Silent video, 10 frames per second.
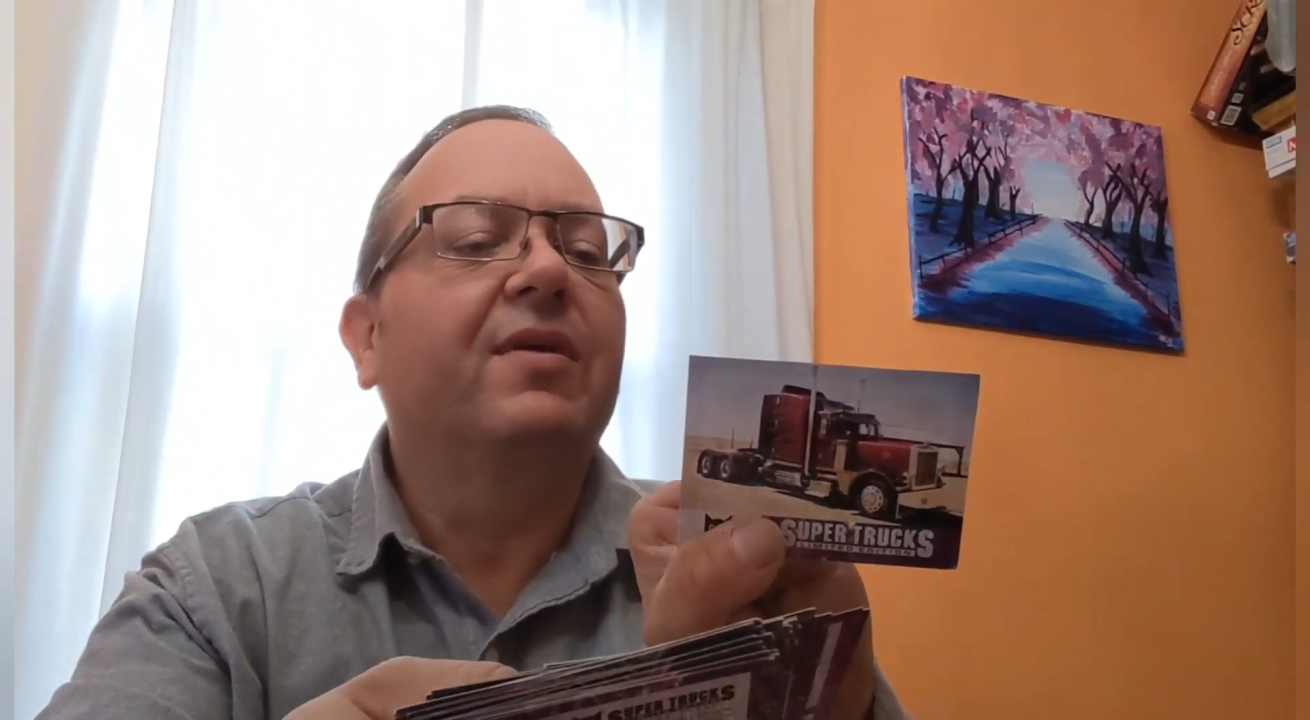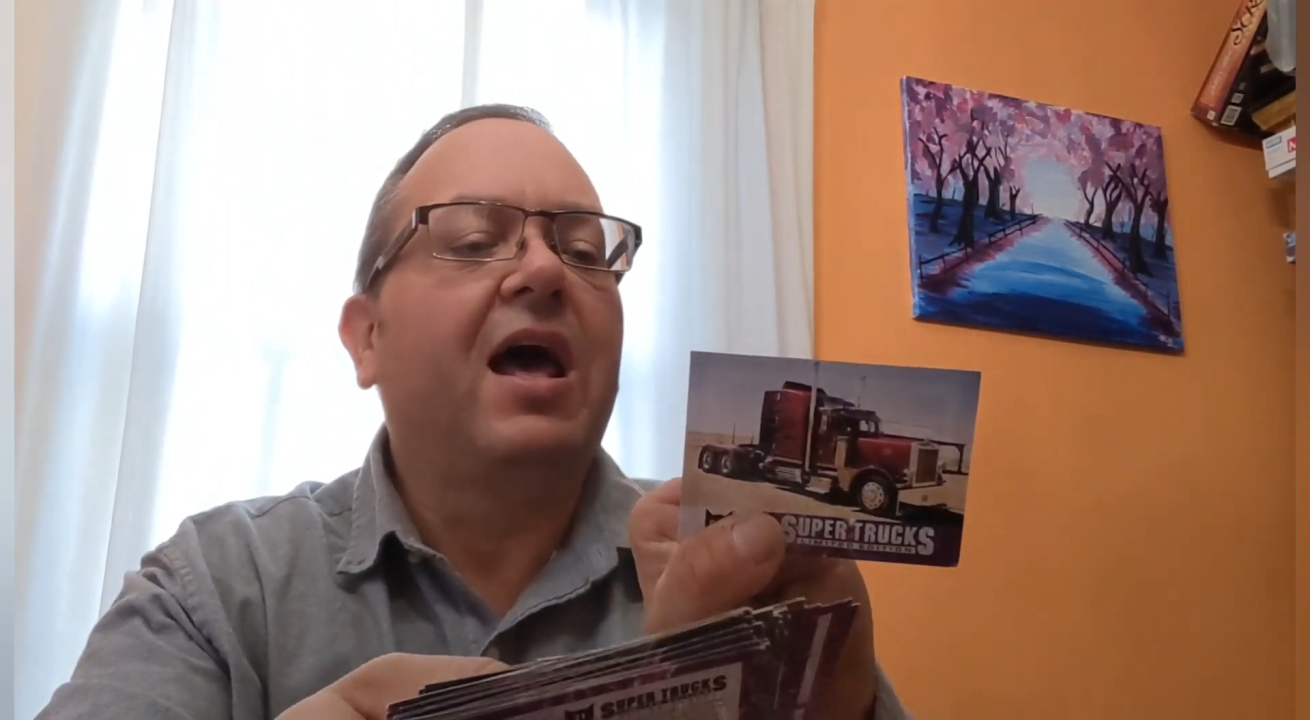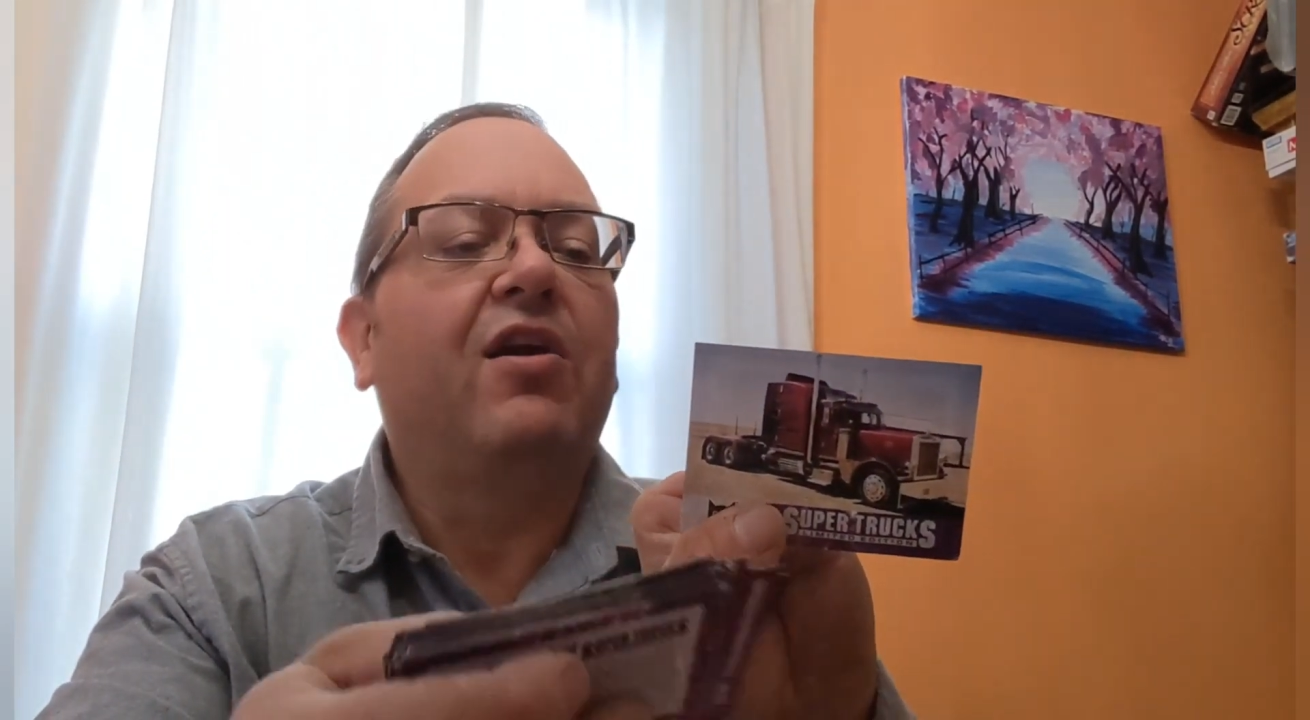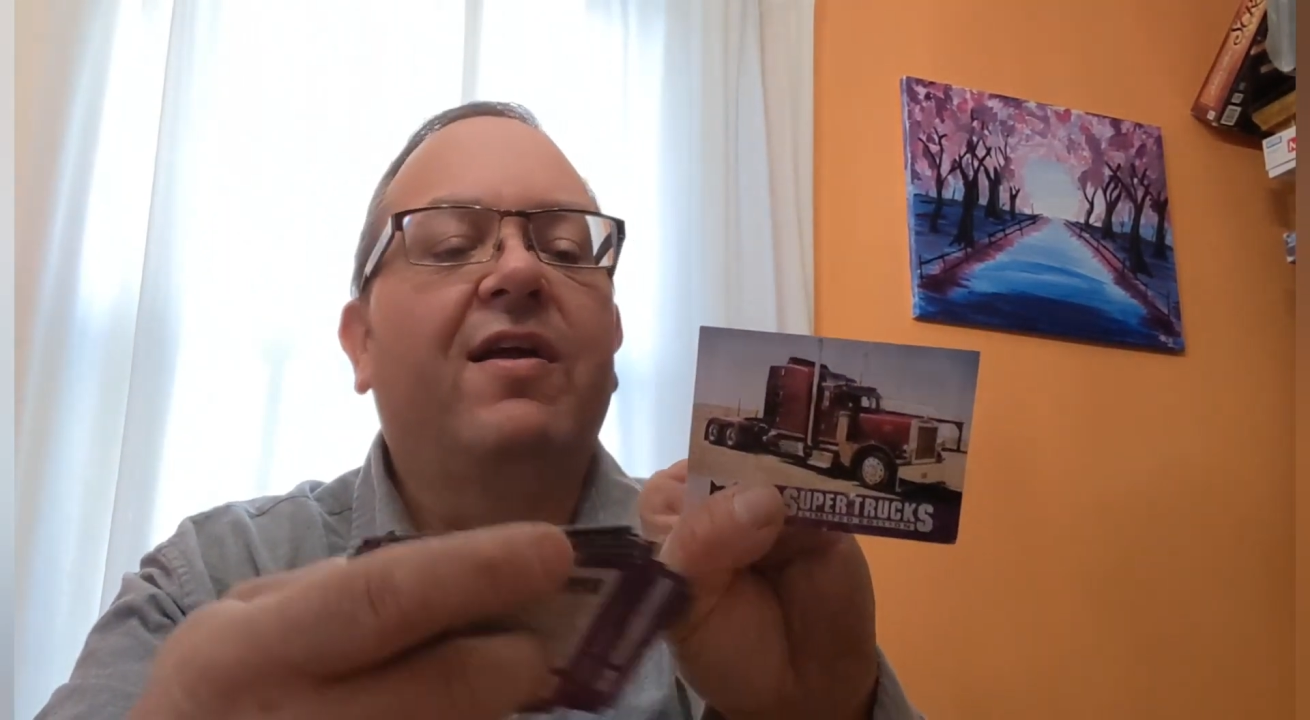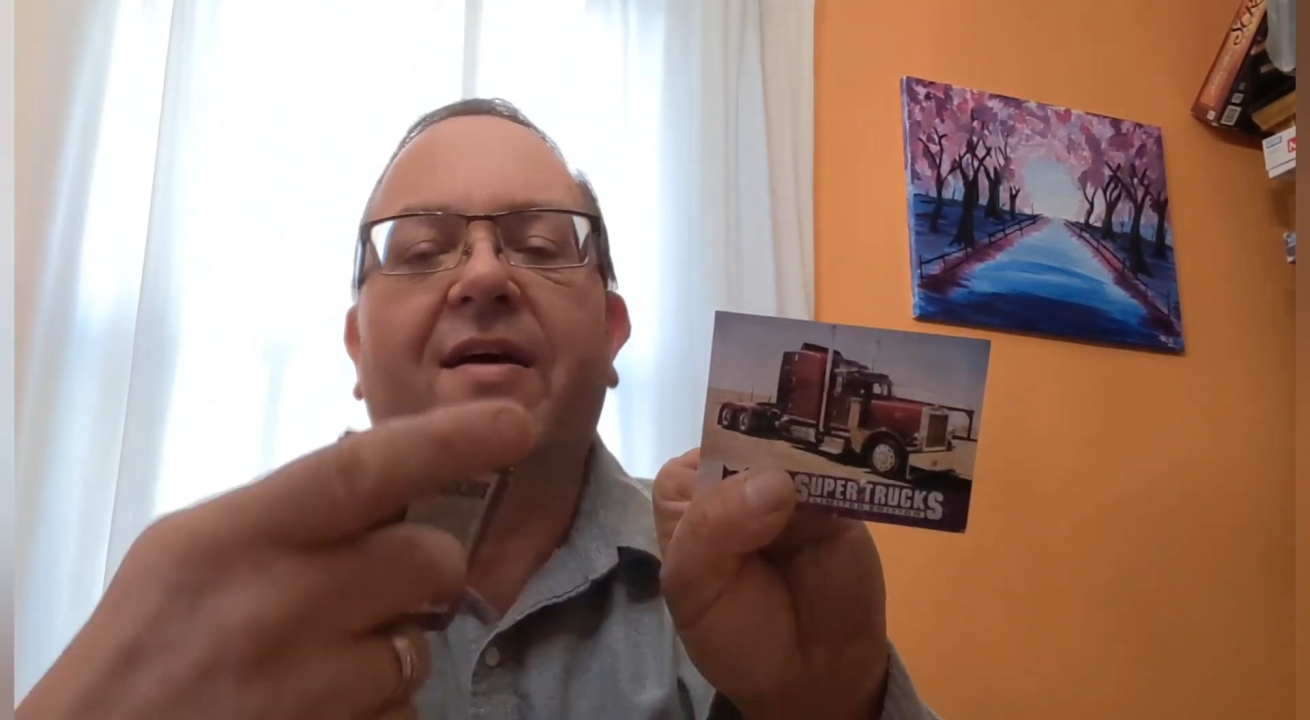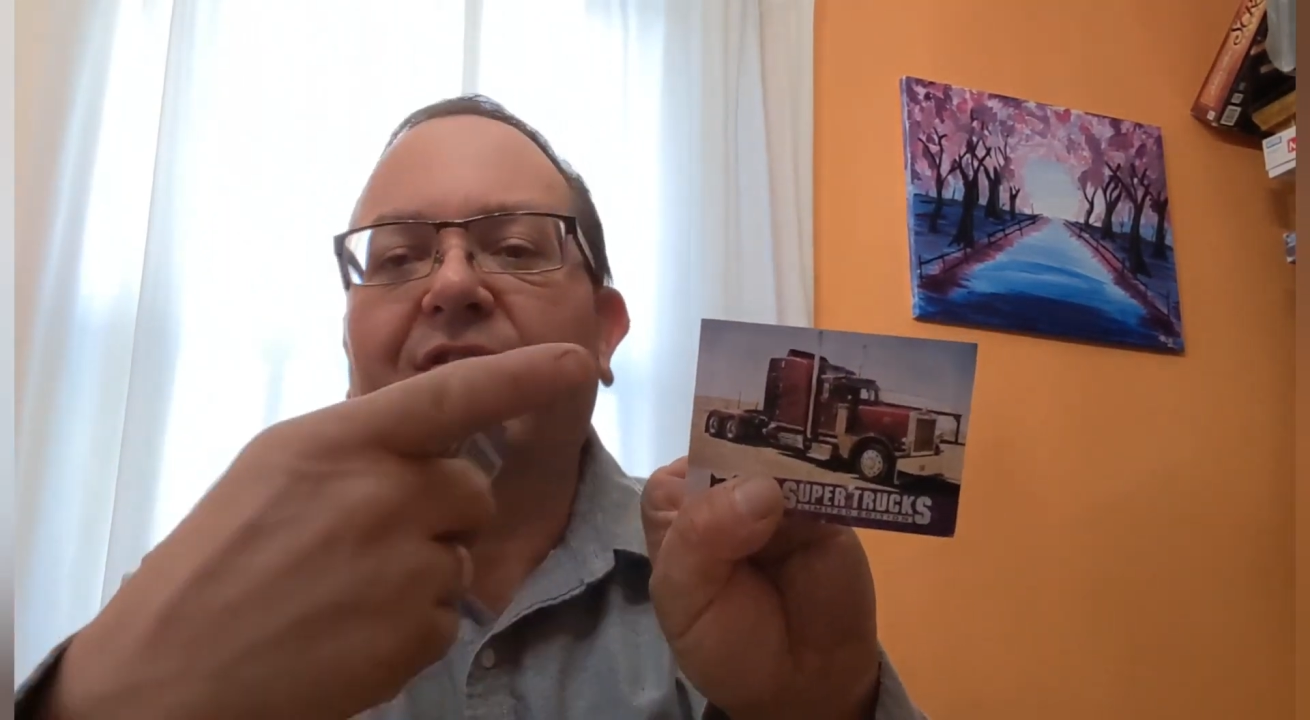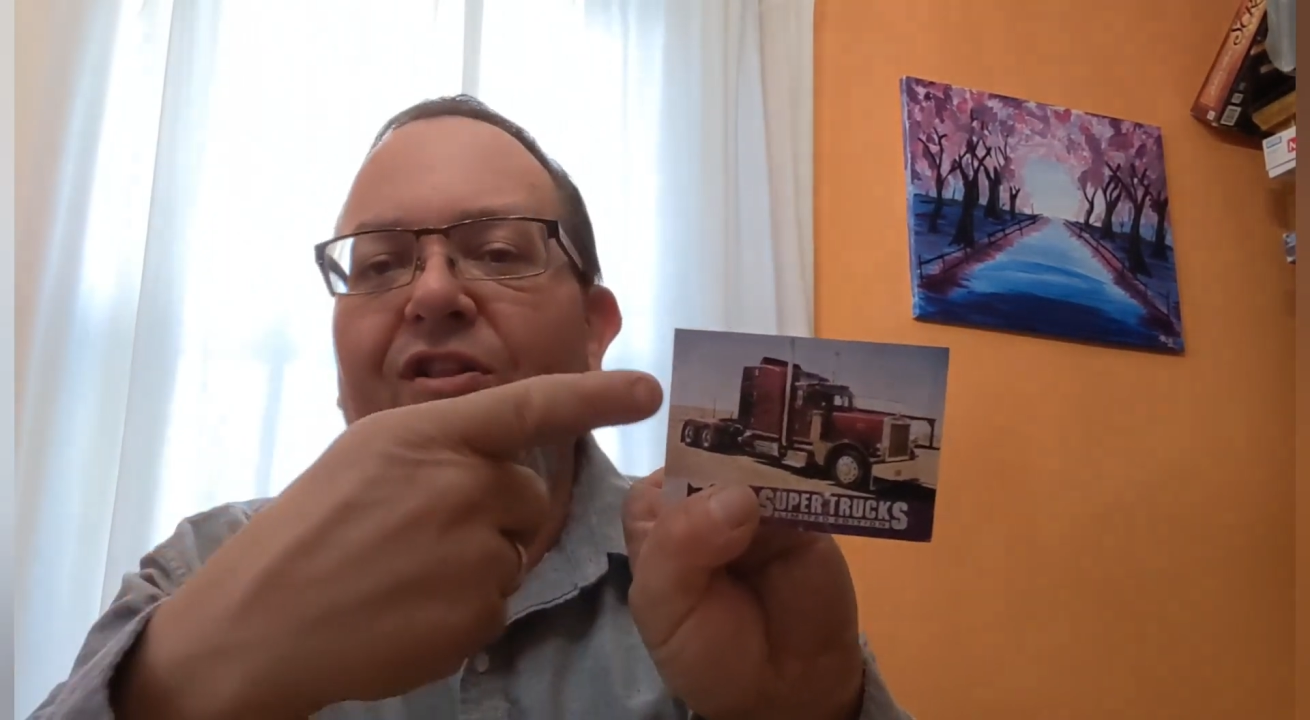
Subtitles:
I don't even have to